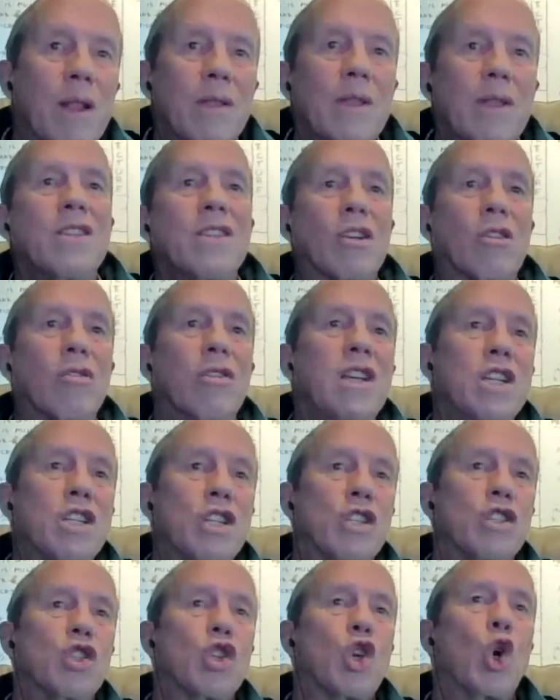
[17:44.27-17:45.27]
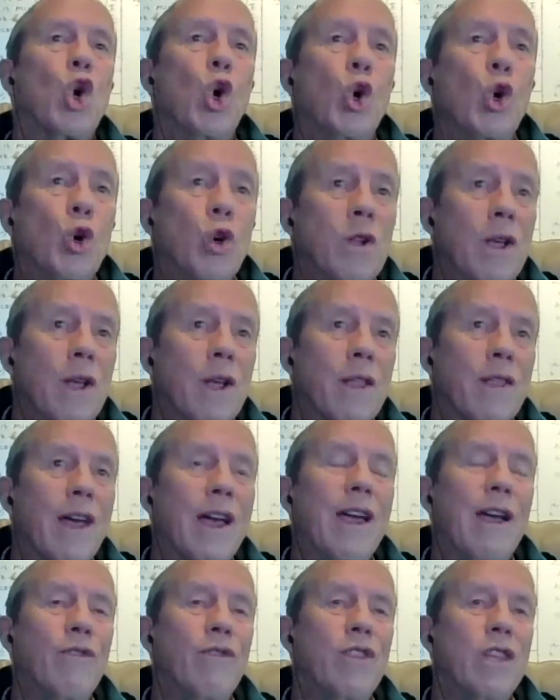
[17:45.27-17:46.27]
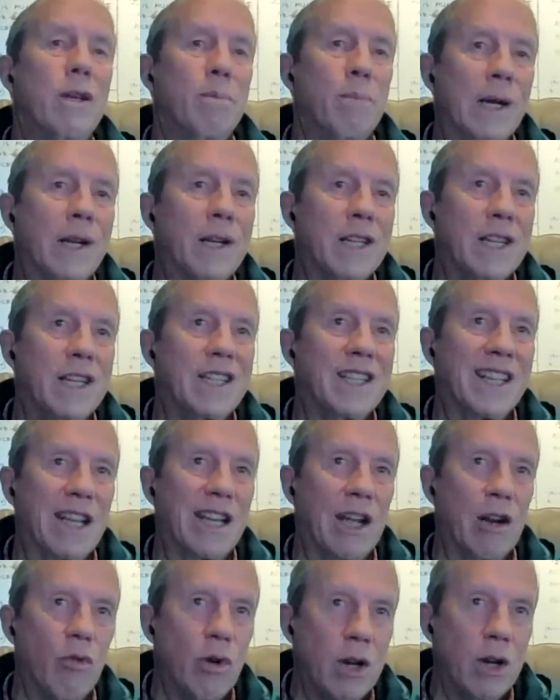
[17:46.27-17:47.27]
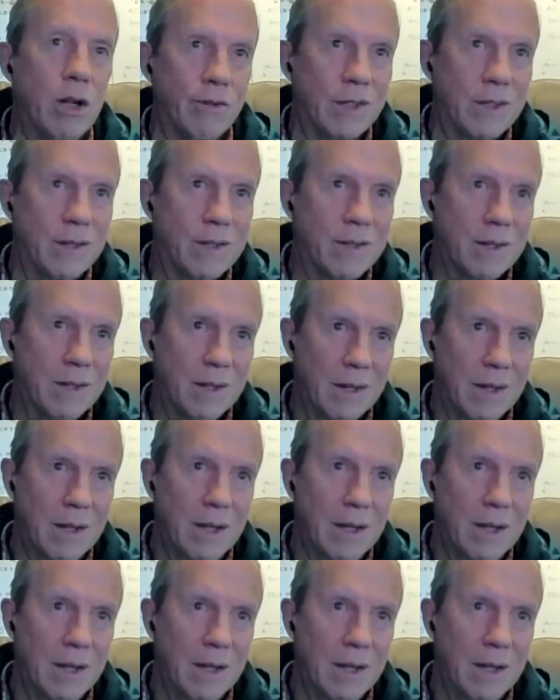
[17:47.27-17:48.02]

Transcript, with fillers: these creatures could, they have the ability to get rid of us.